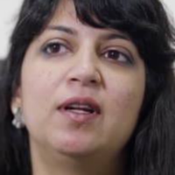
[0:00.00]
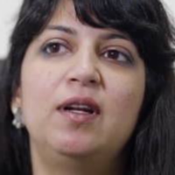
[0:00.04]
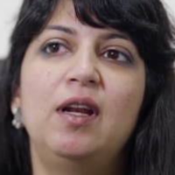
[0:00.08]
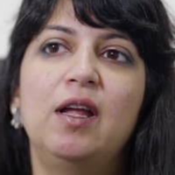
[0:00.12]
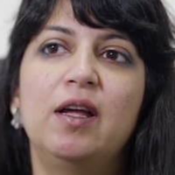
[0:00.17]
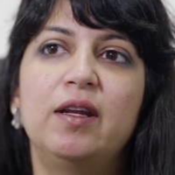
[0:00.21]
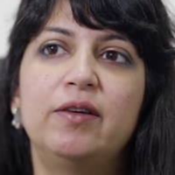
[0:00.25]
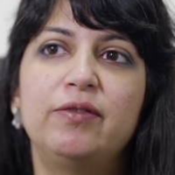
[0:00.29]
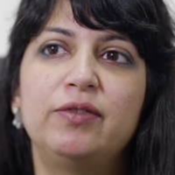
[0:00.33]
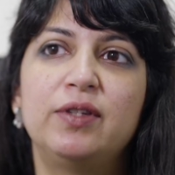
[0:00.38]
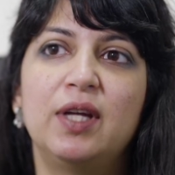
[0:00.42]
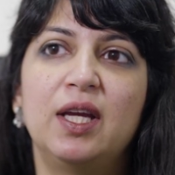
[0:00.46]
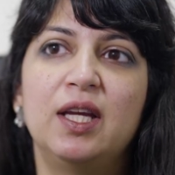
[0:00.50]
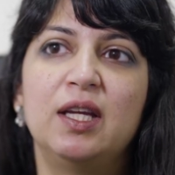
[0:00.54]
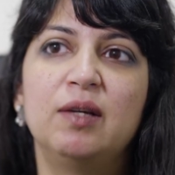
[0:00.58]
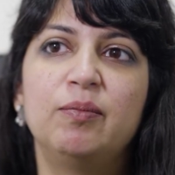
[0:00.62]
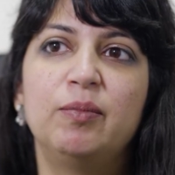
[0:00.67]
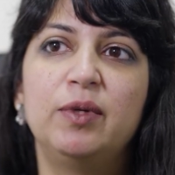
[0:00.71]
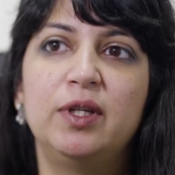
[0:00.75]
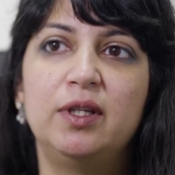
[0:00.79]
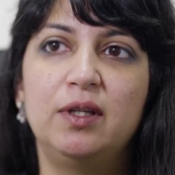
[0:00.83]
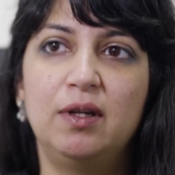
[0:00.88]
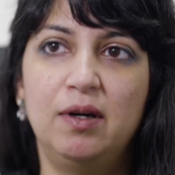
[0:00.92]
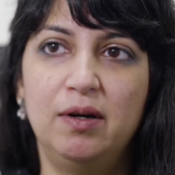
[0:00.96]
a lot of
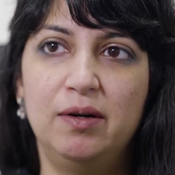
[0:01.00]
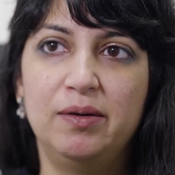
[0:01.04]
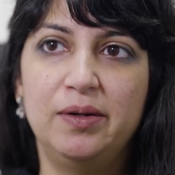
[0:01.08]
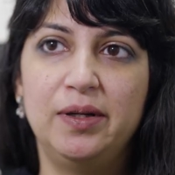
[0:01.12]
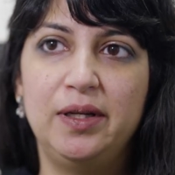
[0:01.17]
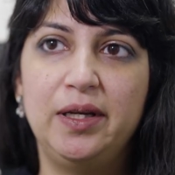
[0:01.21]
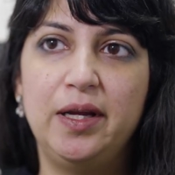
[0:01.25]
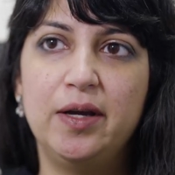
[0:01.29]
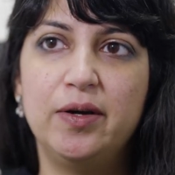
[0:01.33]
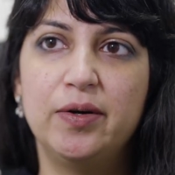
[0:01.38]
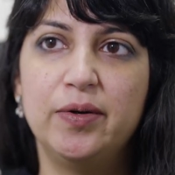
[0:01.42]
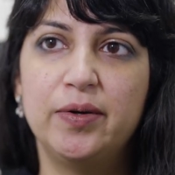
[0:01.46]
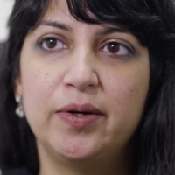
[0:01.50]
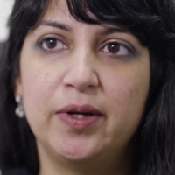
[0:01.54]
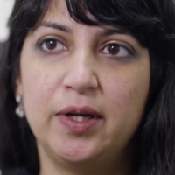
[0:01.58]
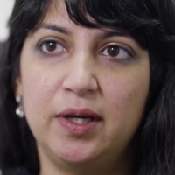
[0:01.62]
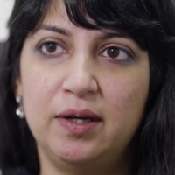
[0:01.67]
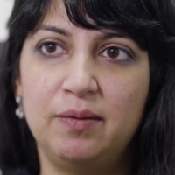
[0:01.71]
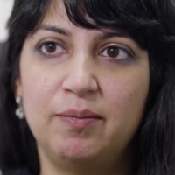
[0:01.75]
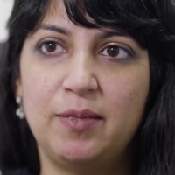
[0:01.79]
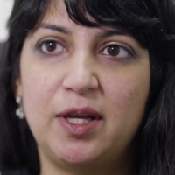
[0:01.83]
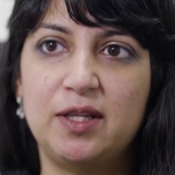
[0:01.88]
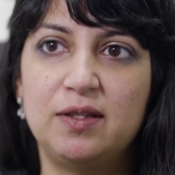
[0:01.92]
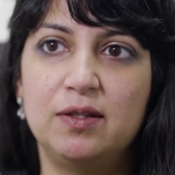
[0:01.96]
time in
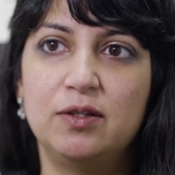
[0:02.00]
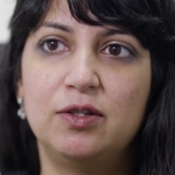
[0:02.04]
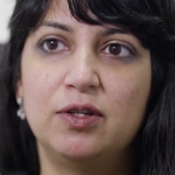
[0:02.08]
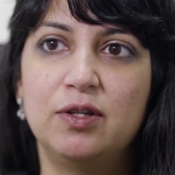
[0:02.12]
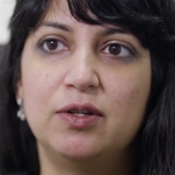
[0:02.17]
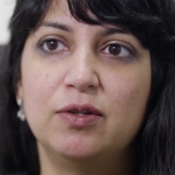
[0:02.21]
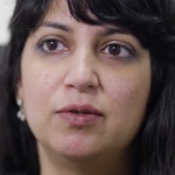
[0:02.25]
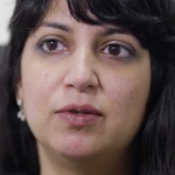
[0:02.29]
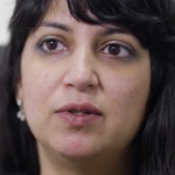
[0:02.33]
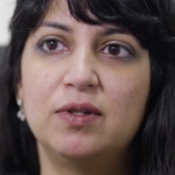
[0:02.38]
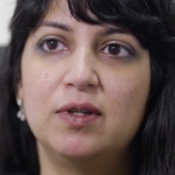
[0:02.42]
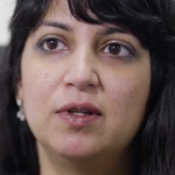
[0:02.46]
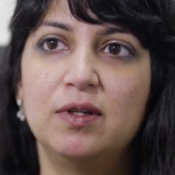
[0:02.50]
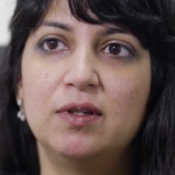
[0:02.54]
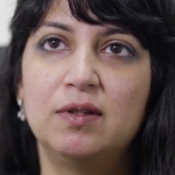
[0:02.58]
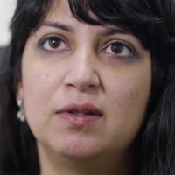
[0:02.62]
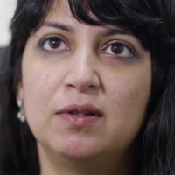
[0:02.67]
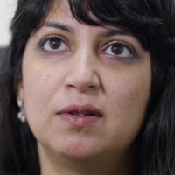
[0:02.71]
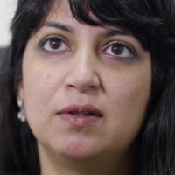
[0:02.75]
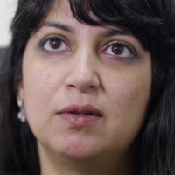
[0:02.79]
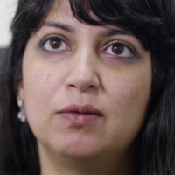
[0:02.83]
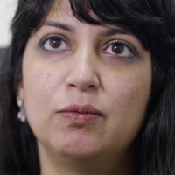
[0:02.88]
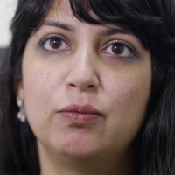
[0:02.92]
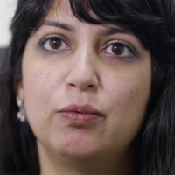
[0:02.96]
Holyoke in
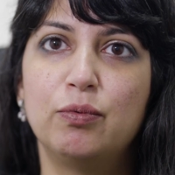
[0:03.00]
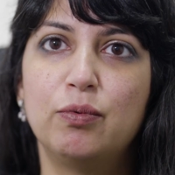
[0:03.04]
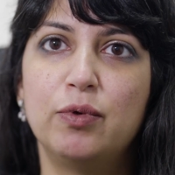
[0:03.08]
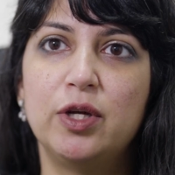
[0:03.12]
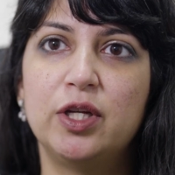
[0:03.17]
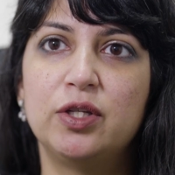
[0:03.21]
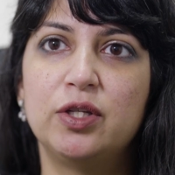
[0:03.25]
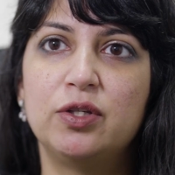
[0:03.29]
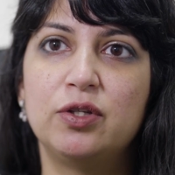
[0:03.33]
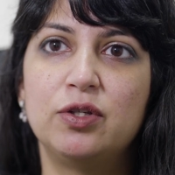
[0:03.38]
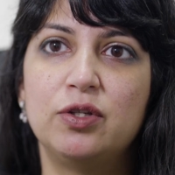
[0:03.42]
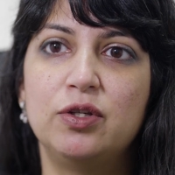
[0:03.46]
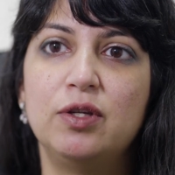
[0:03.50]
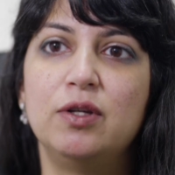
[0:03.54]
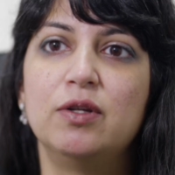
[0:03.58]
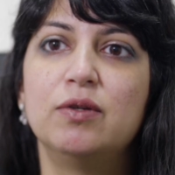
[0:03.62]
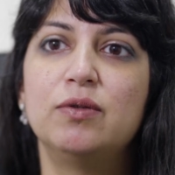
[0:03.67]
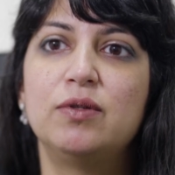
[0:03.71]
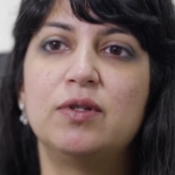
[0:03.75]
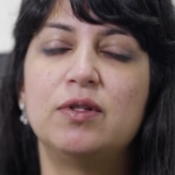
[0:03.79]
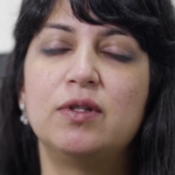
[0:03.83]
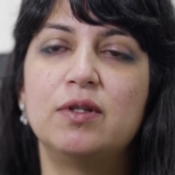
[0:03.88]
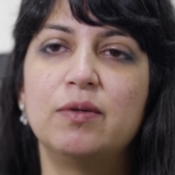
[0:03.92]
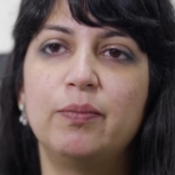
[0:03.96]
Massachusetts, which
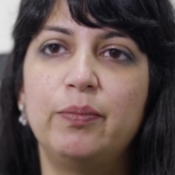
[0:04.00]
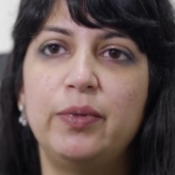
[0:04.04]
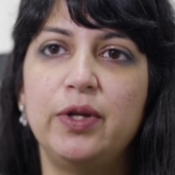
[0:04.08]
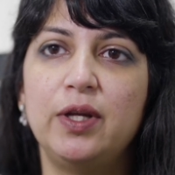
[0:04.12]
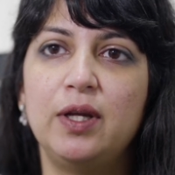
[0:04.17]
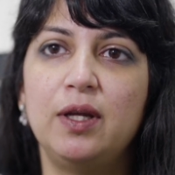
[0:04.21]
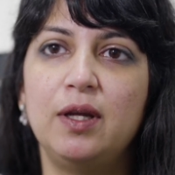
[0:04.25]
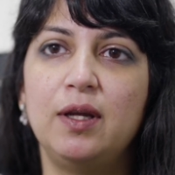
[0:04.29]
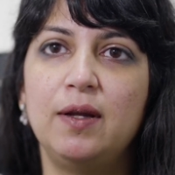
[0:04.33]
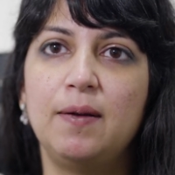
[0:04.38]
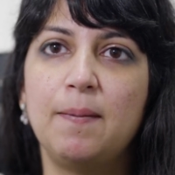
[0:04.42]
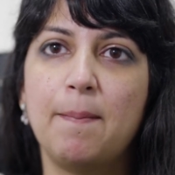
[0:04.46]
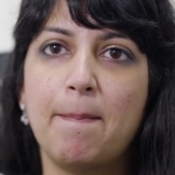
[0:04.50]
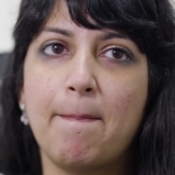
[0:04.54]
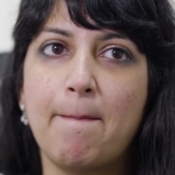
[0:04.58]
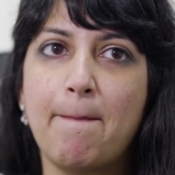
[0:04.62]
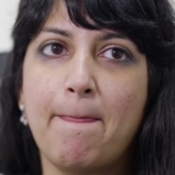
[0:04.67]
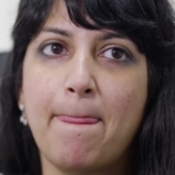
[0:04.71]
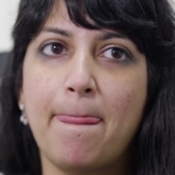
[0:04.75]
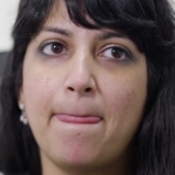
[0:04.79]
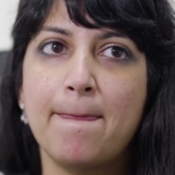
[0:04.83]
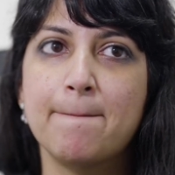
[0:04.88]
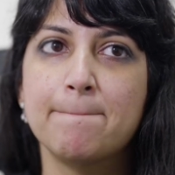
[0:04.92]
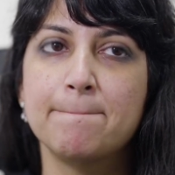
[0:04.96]
used to be
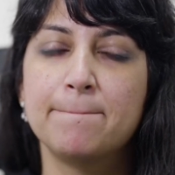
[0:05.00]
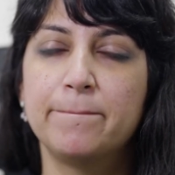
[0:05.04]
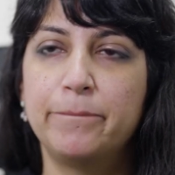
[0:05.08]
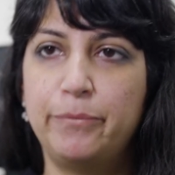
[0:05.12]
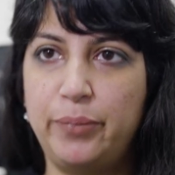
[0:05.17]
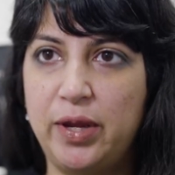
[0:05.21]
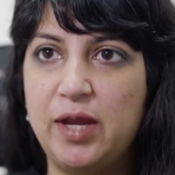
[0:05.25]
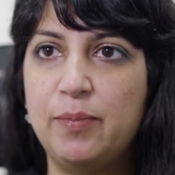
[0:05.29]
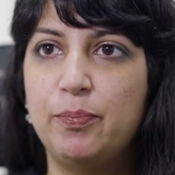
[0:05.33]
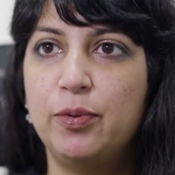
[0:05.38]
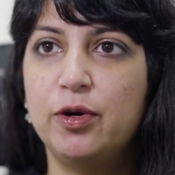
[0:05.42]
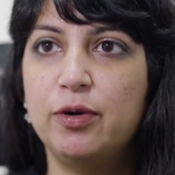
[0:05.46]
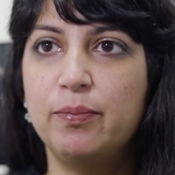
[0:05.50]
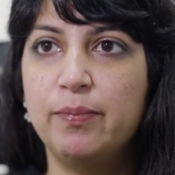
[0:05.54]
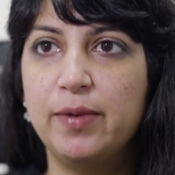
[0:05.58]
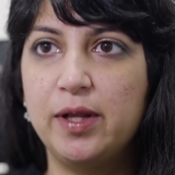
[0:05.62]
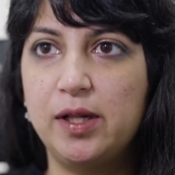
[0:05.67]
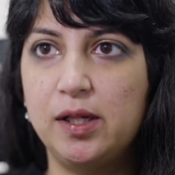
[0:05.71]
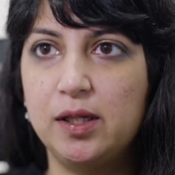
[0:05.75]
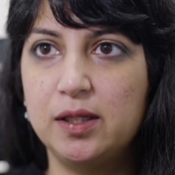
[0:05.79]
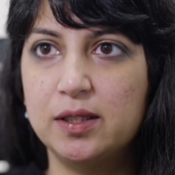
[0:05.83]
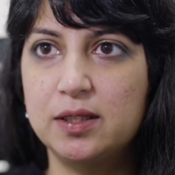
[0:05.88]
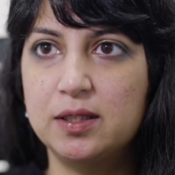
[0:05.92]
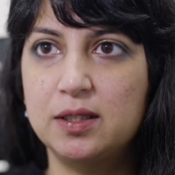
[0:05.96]
paper
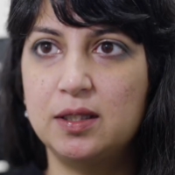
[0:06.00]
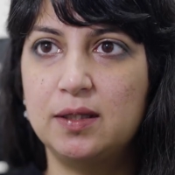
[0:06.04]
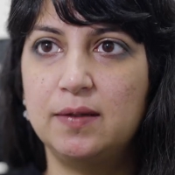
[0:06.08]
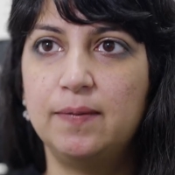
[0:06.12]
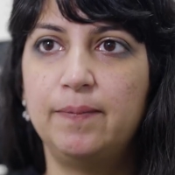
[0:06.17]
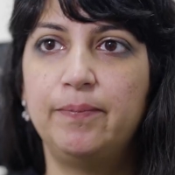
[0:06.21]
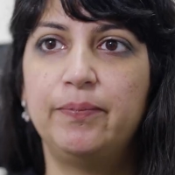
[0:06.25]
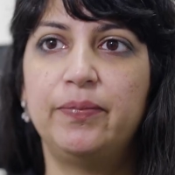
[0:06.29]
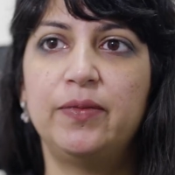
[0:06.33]
mills.